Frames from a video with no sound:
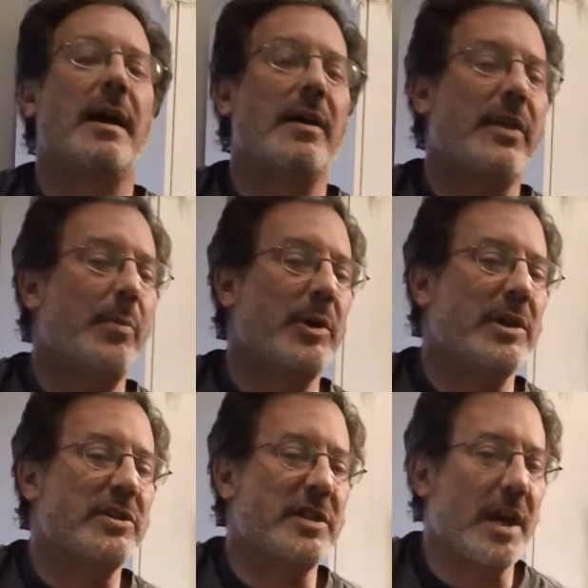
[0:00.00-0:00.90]
And then when
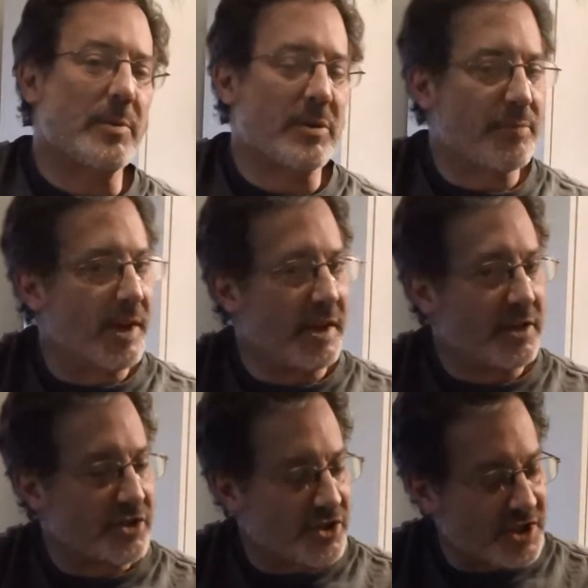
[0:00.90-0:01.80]
it's time to play
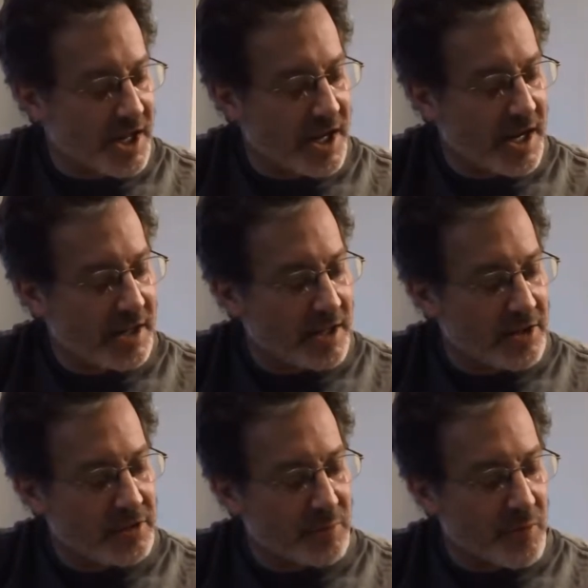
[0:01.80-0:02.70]
to C, they
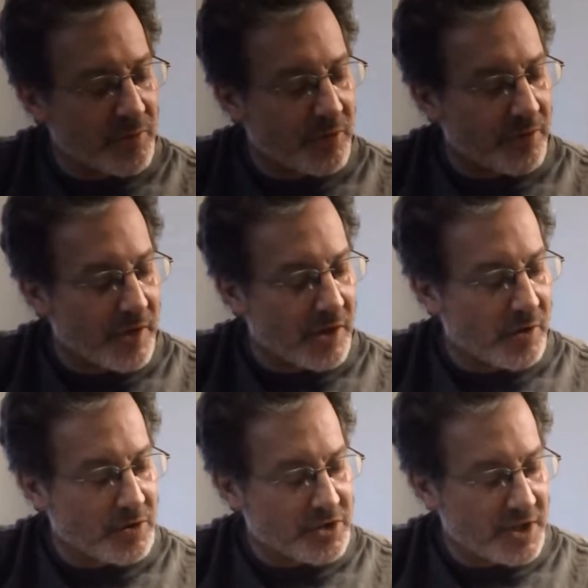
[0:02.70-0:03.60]
just move their
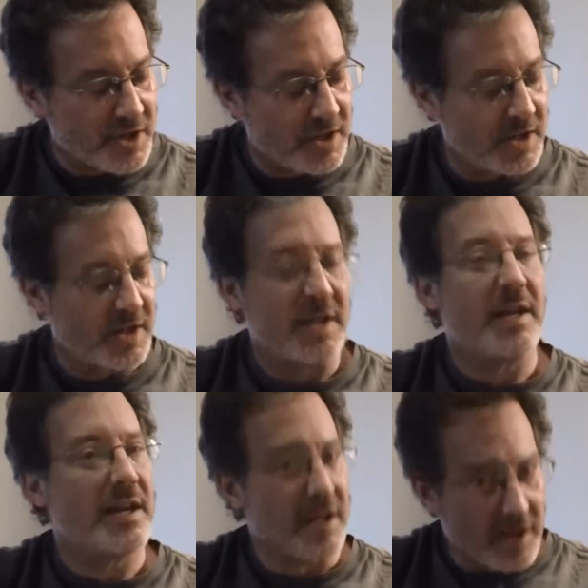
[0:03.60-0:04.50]
fingers
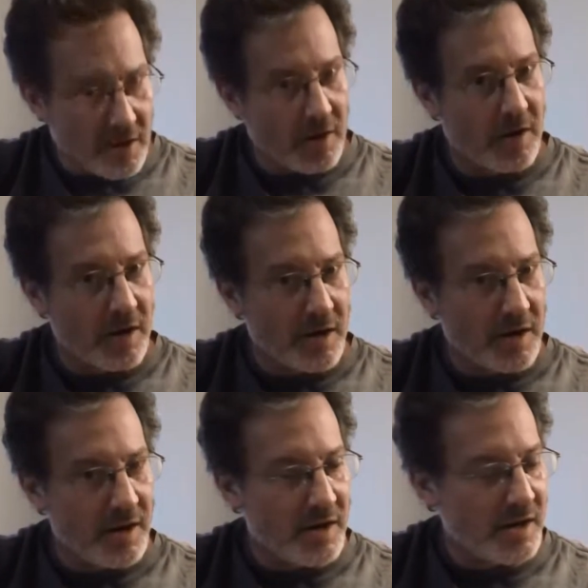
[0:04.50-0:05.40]
here.
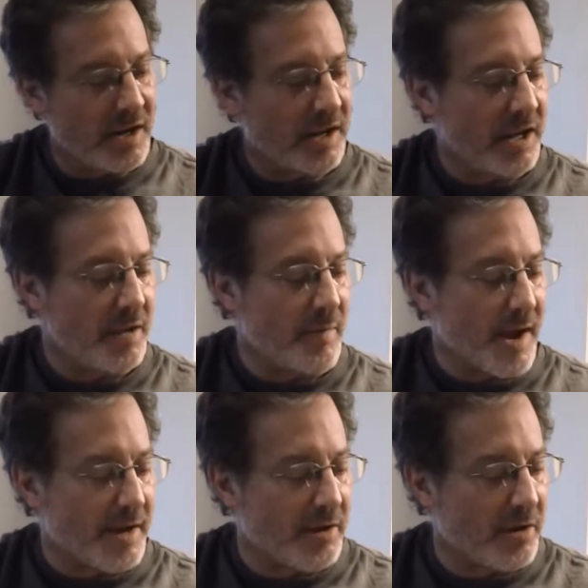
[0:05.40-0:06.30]
E
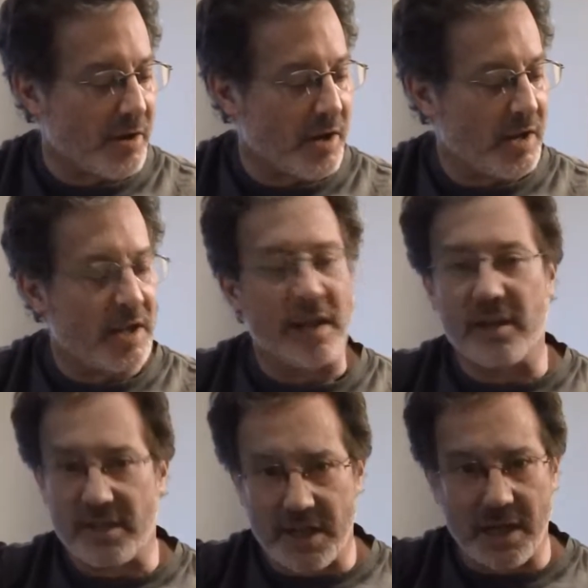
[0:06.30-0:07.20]
minor
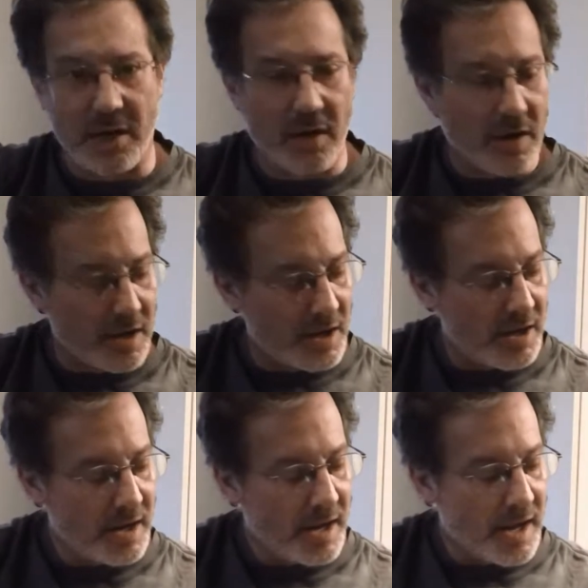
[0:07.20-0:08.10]
is here,
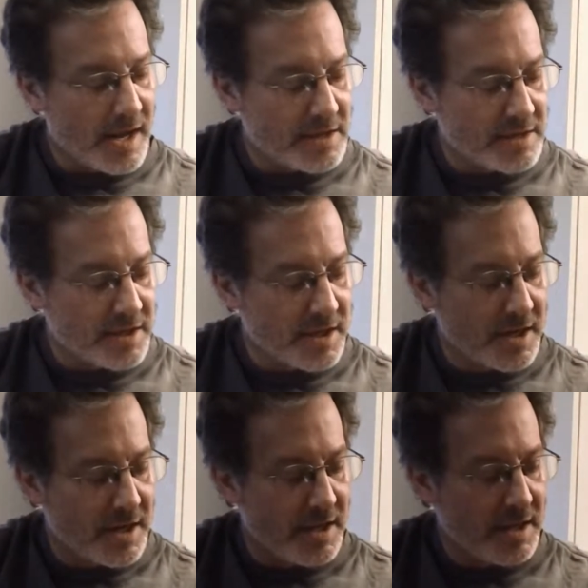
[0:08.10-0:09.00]
and D is
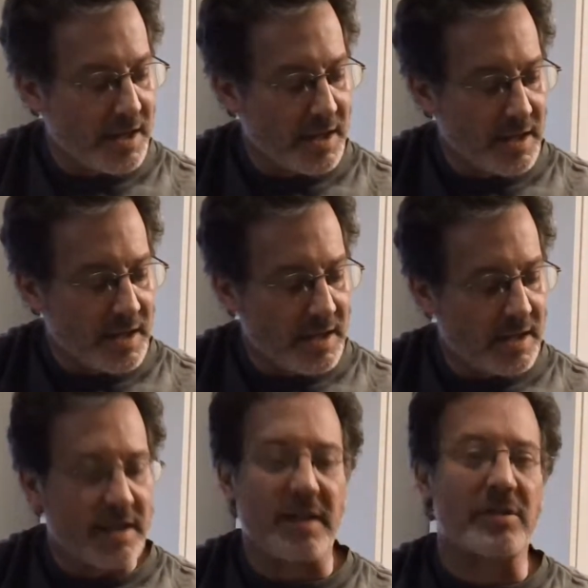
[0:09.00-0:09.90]

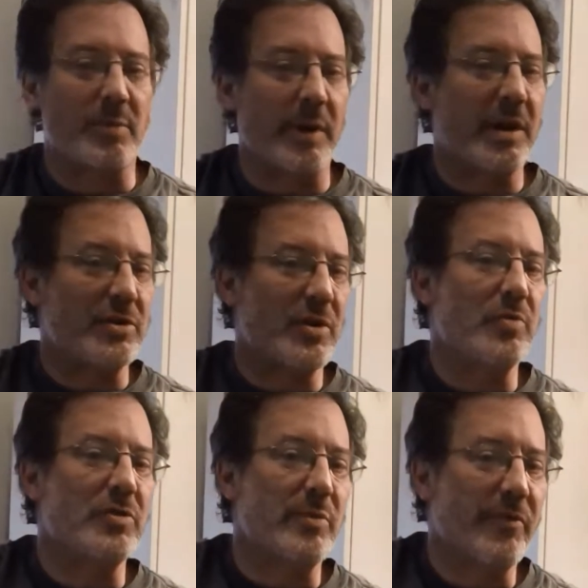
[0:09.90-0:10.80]
the way I
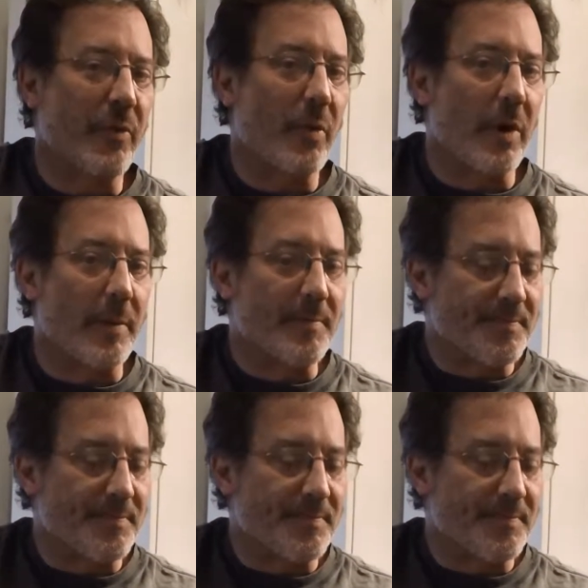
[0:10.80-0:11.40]
showed you before.